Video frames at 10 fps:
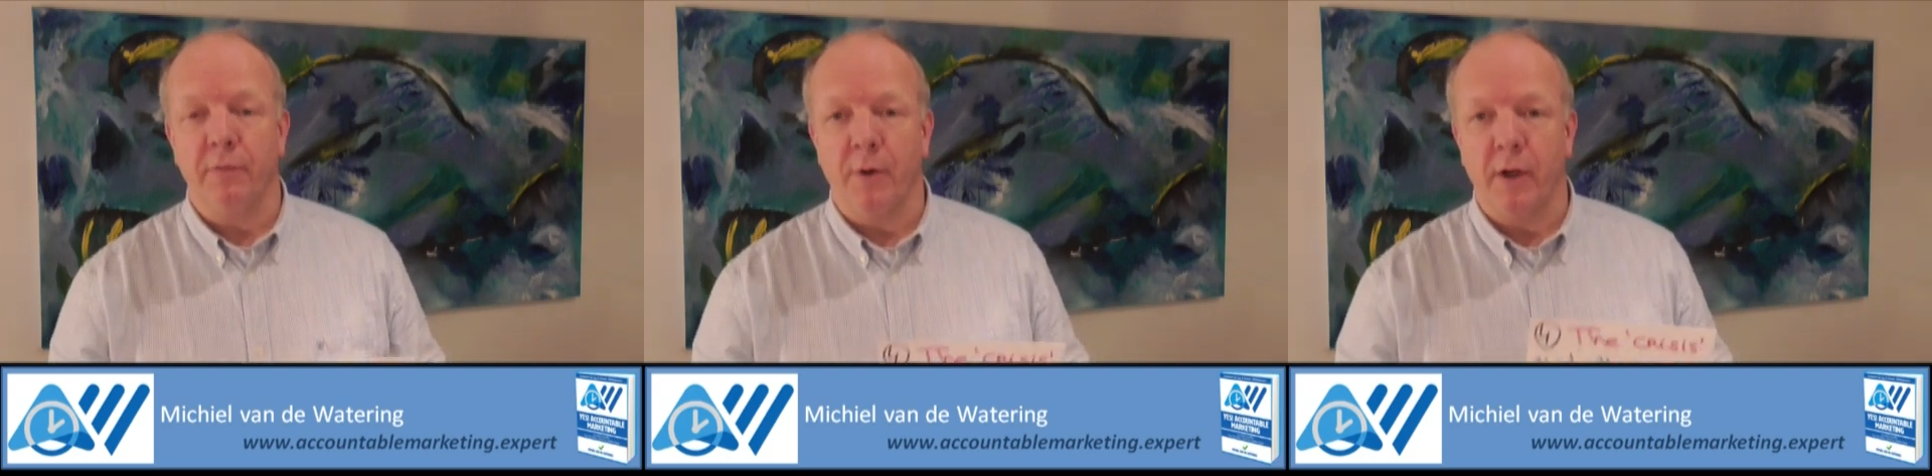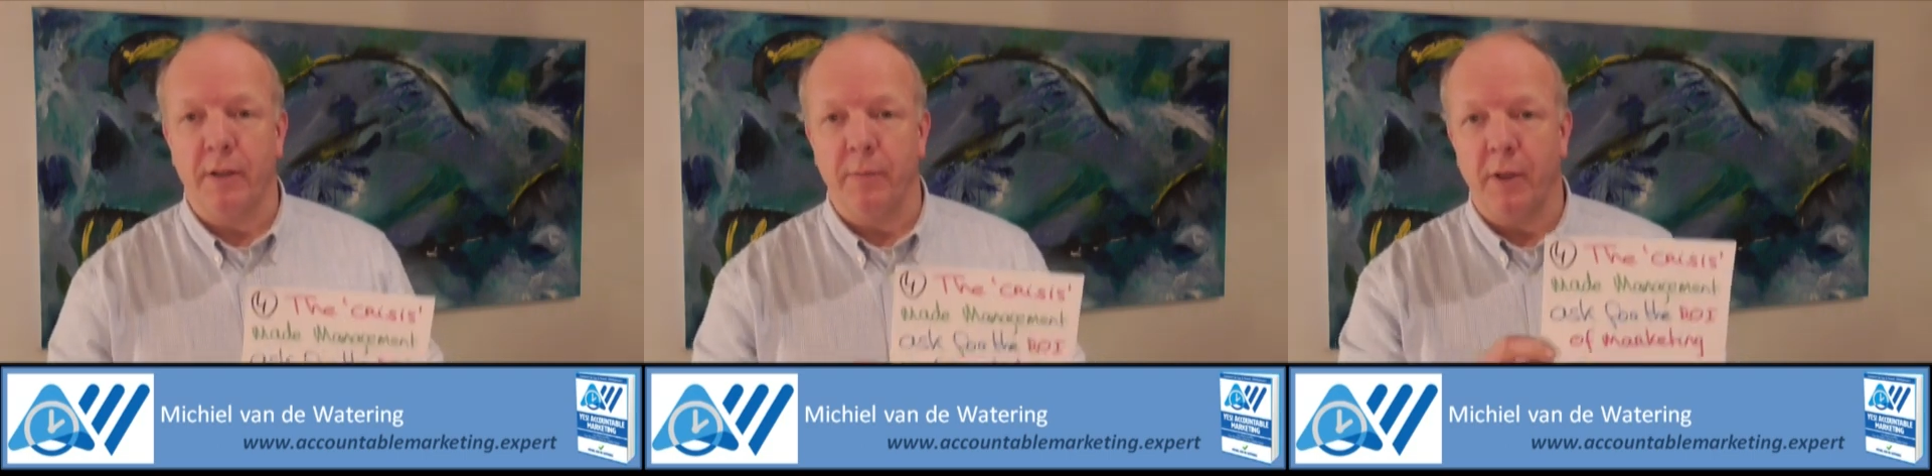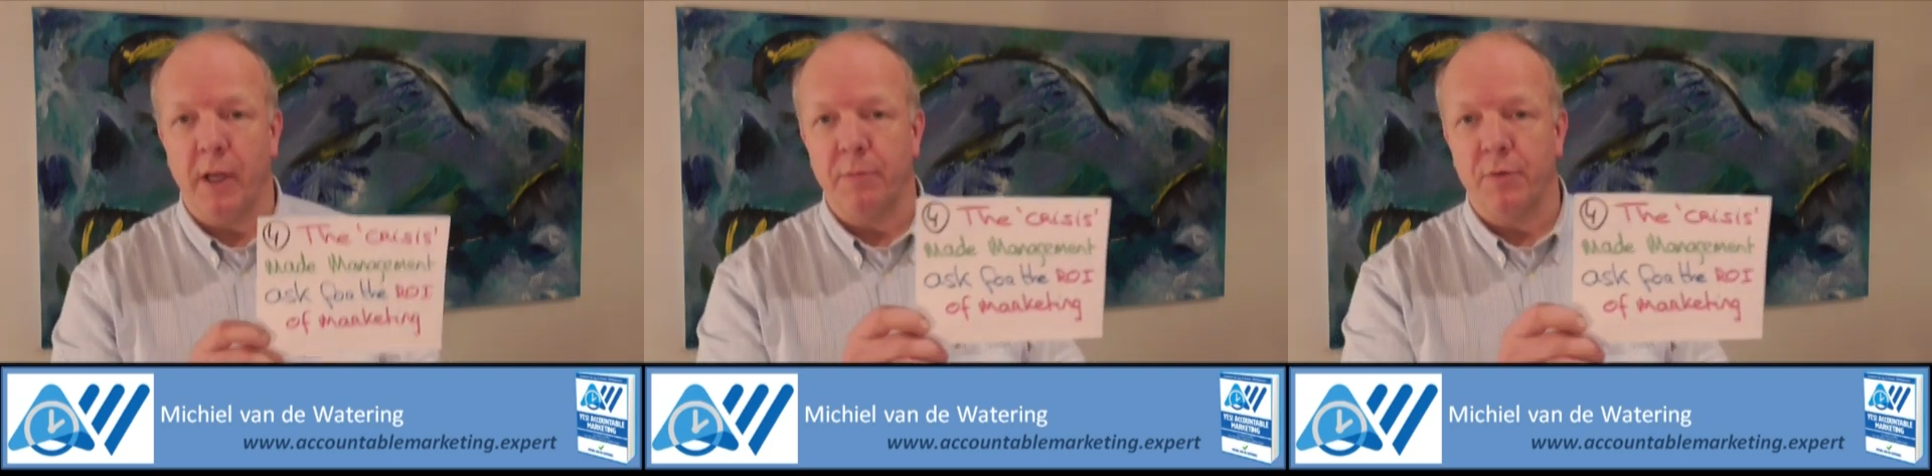of marketing
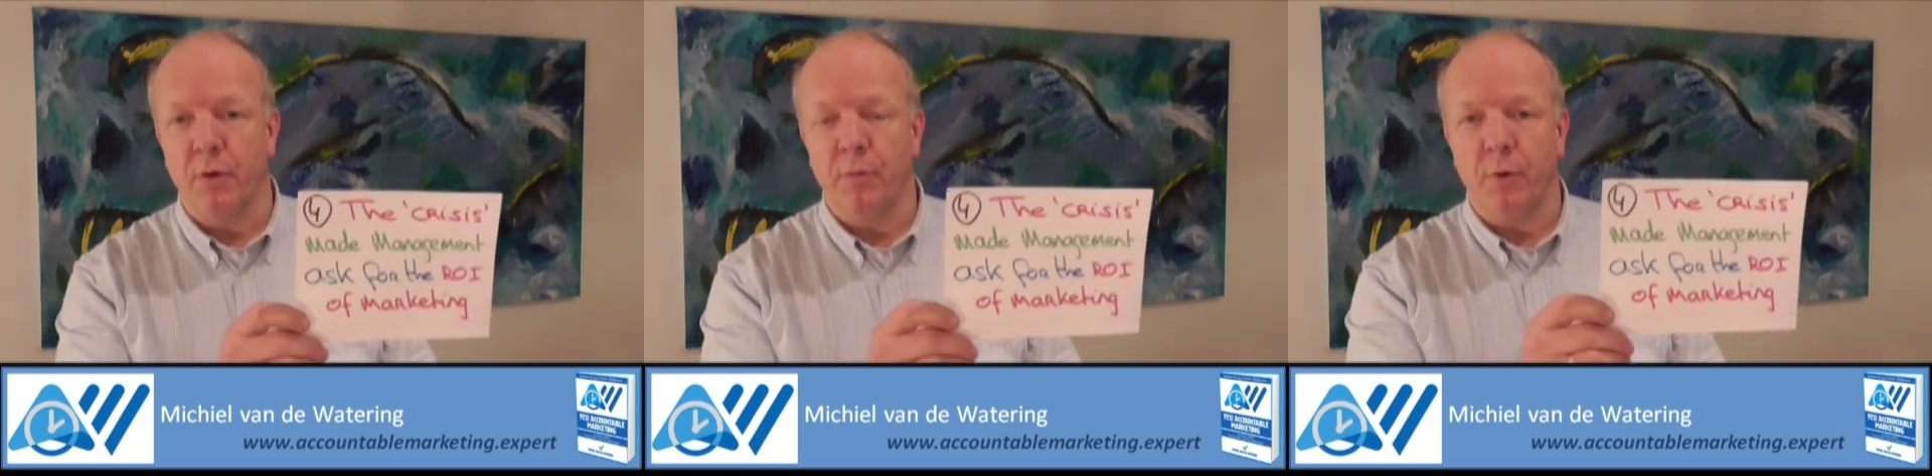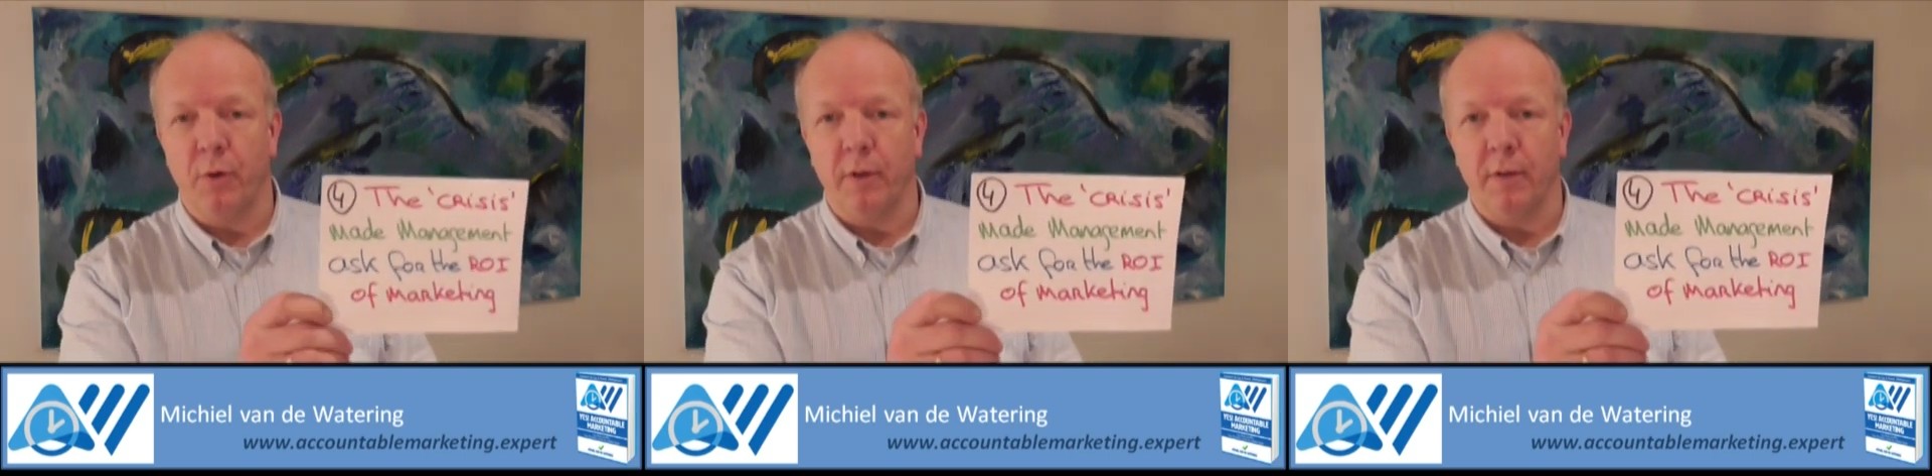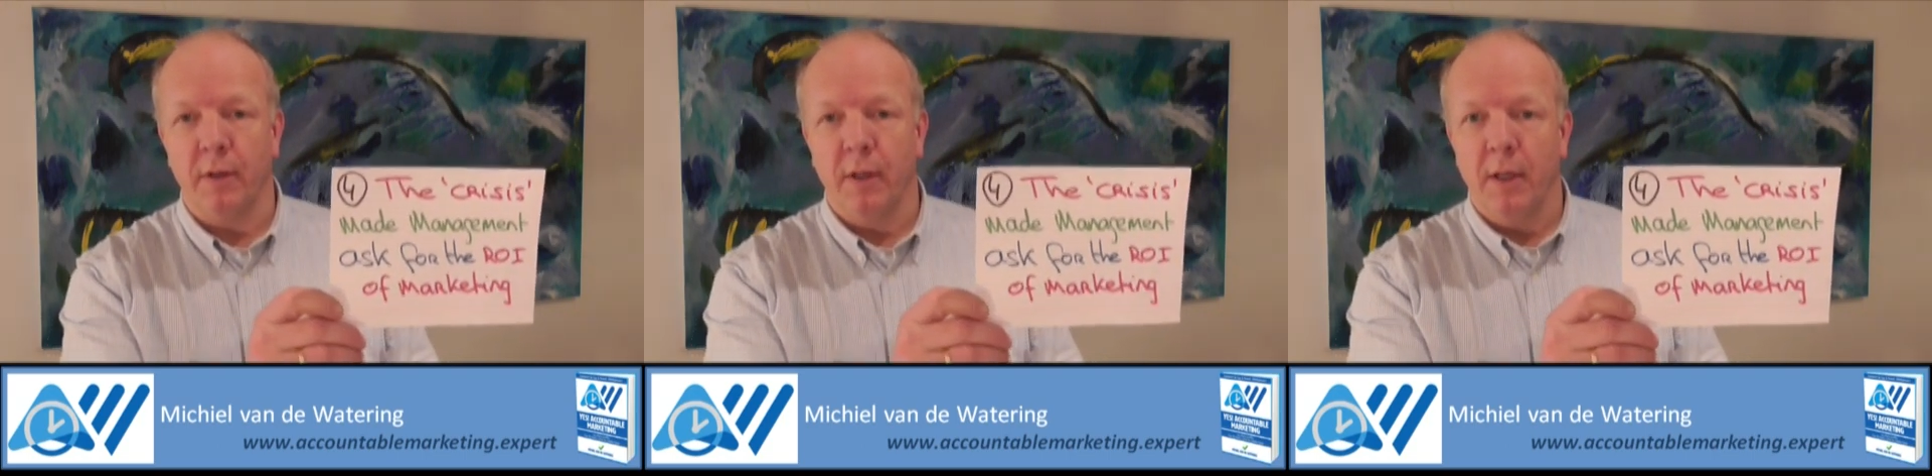became so
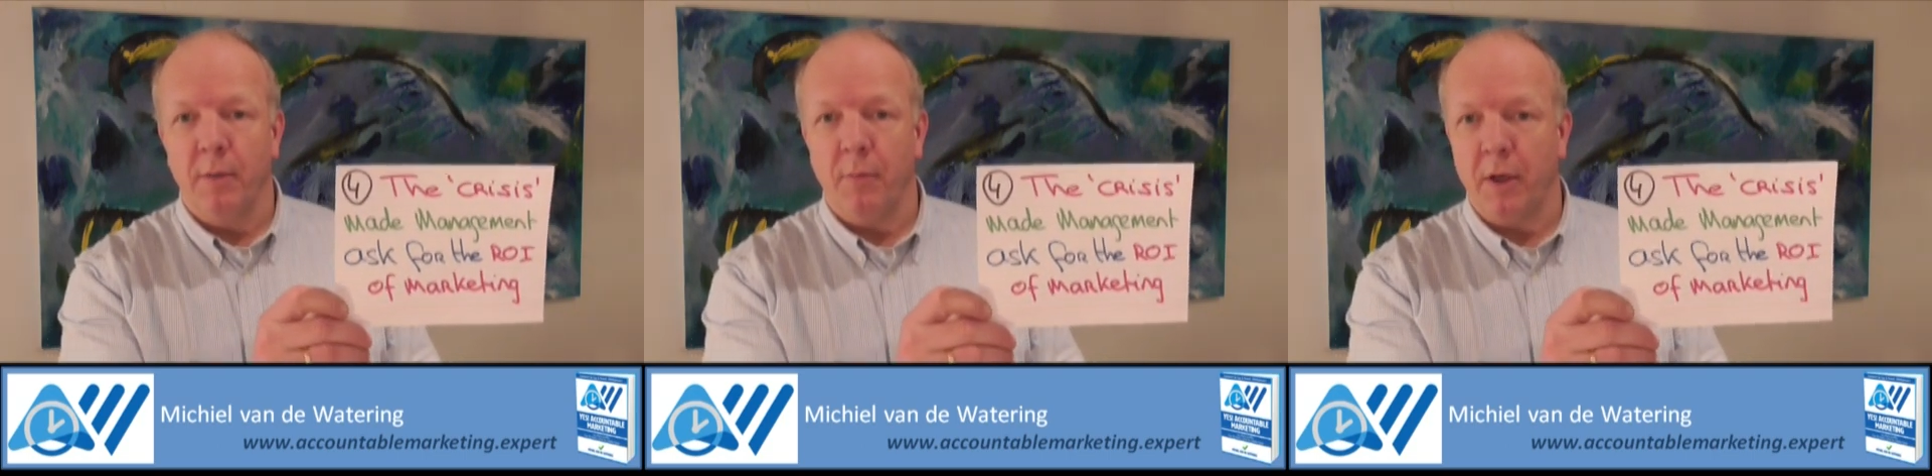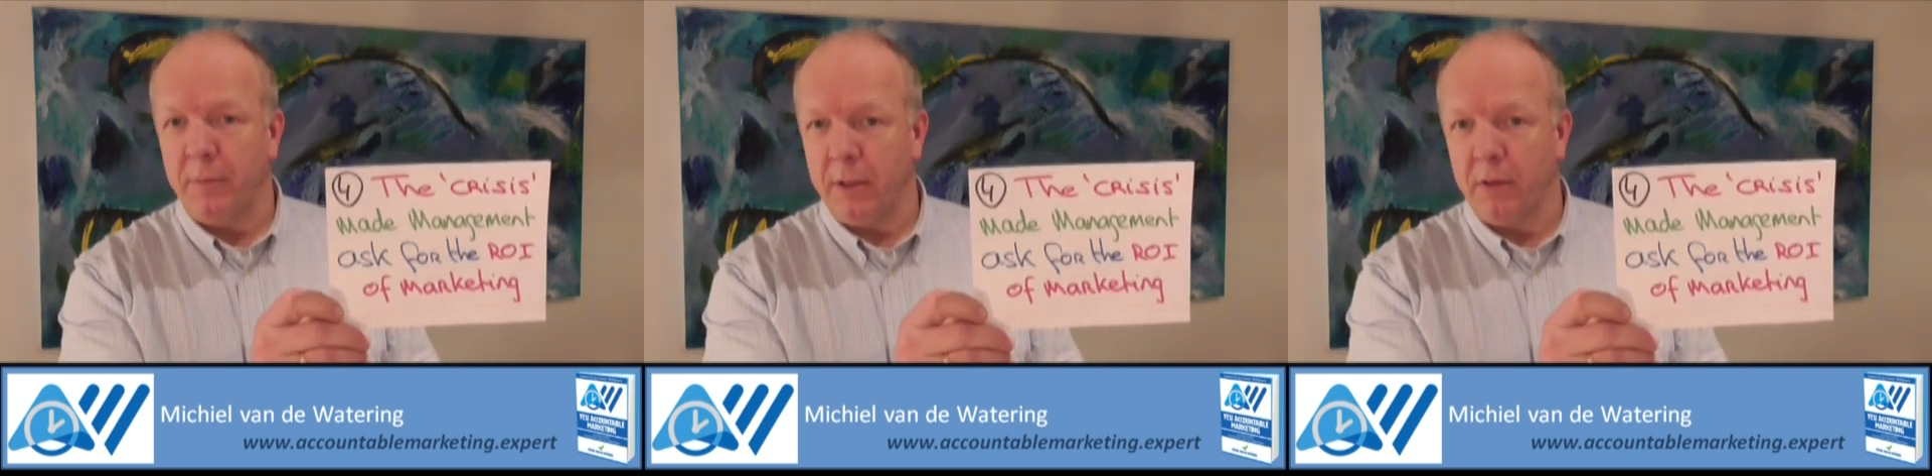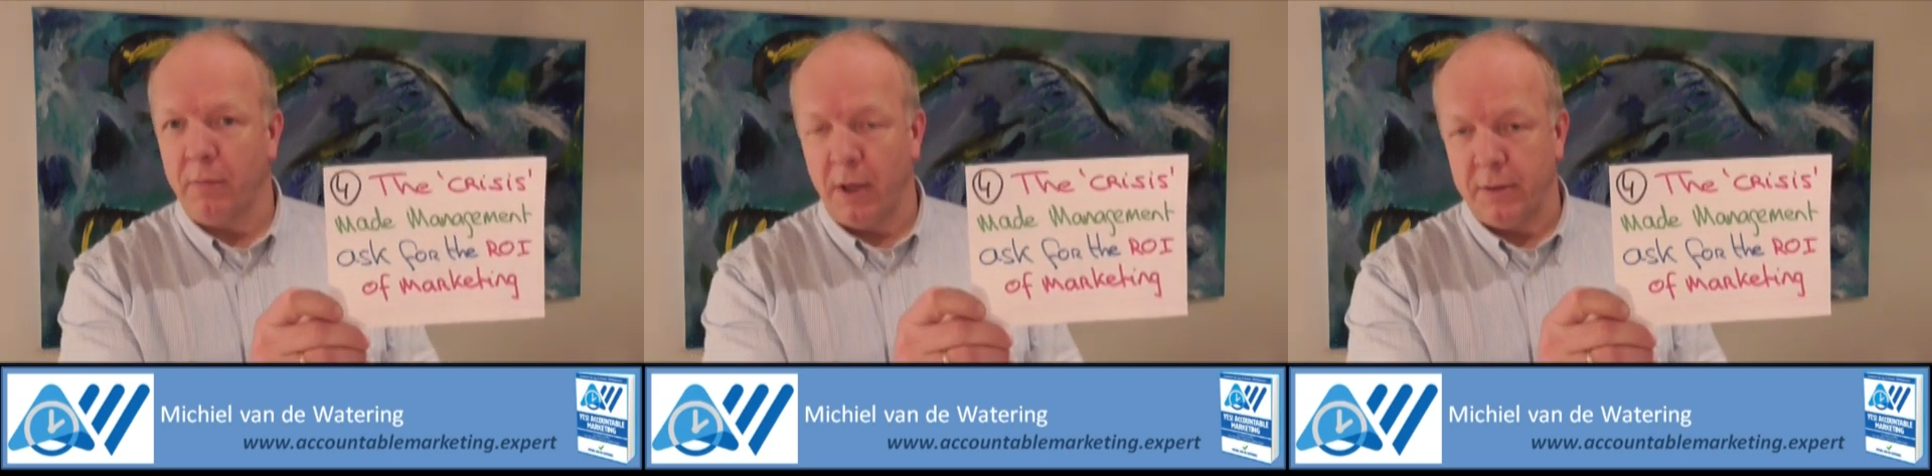important might be the
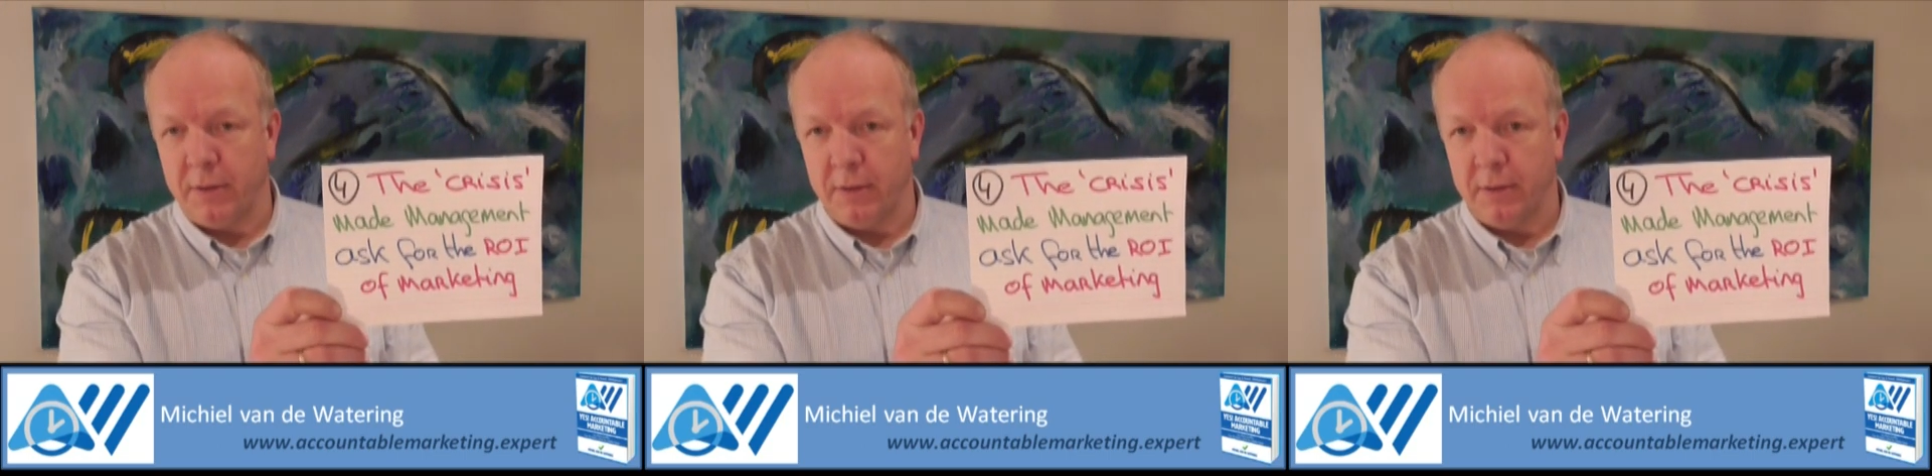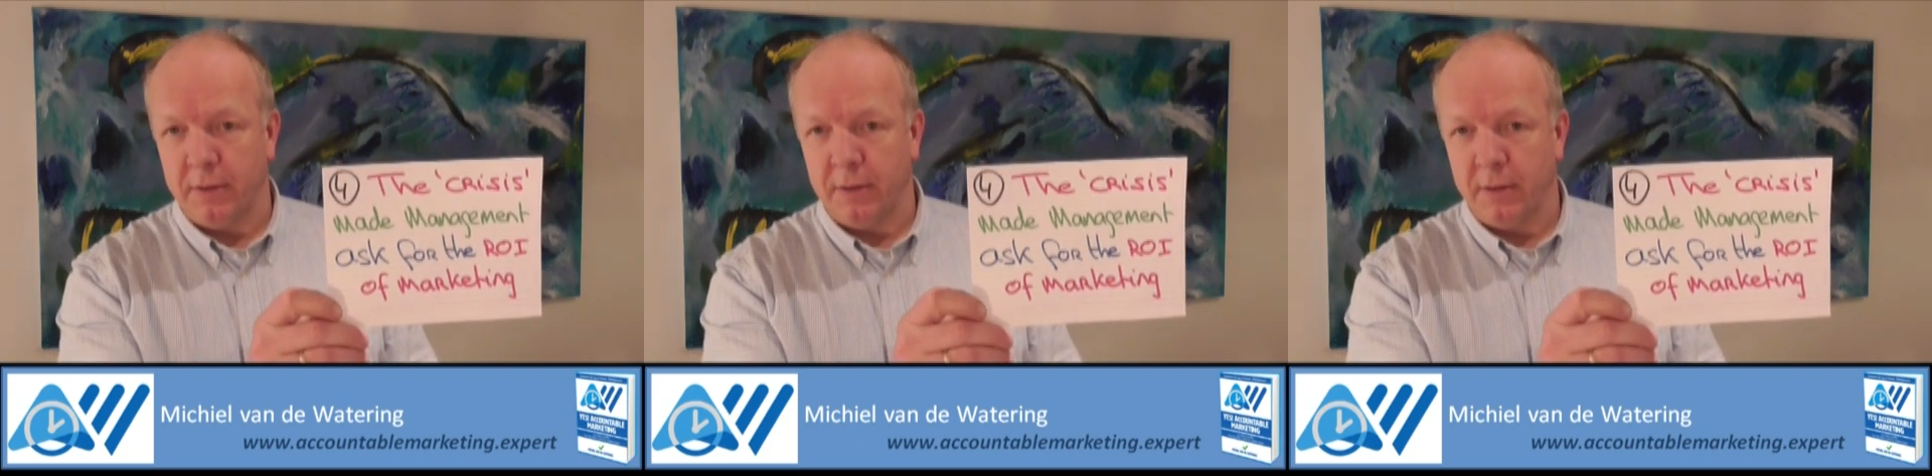crisis.